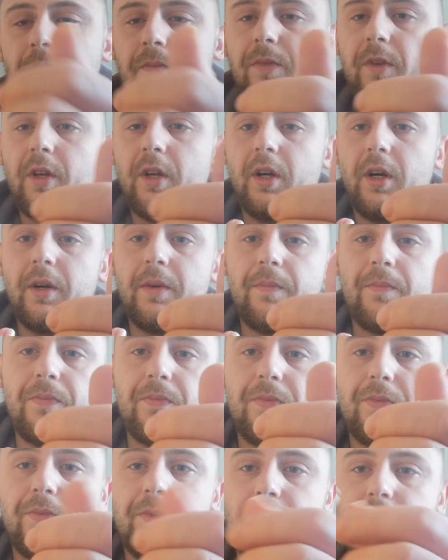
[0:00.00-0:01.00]
You know,
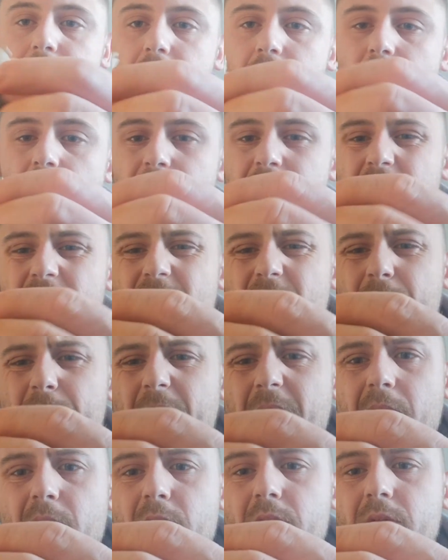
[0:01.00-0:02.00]
I think
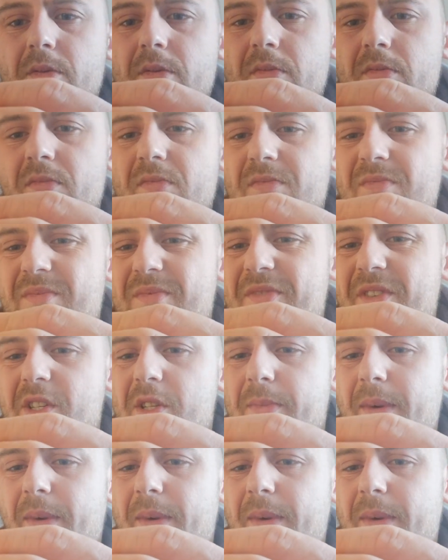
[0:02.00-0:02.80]
it's